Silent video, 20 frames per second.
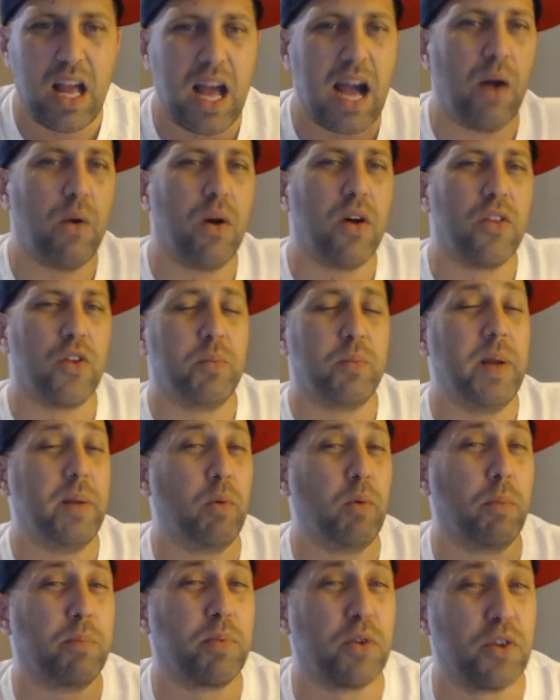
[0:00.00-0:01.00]
how other
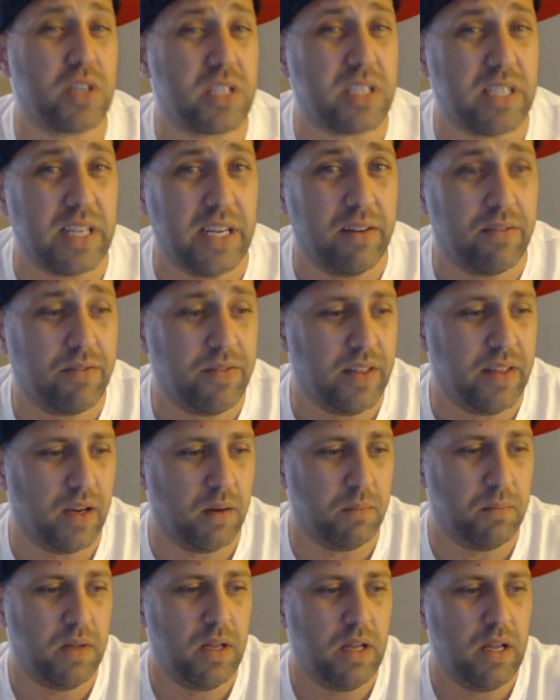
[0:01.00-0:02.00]
people perceive
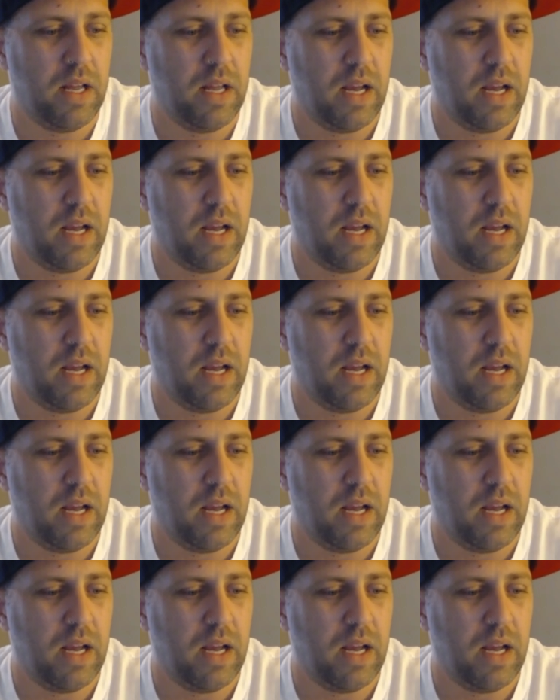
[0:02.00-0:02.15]
them.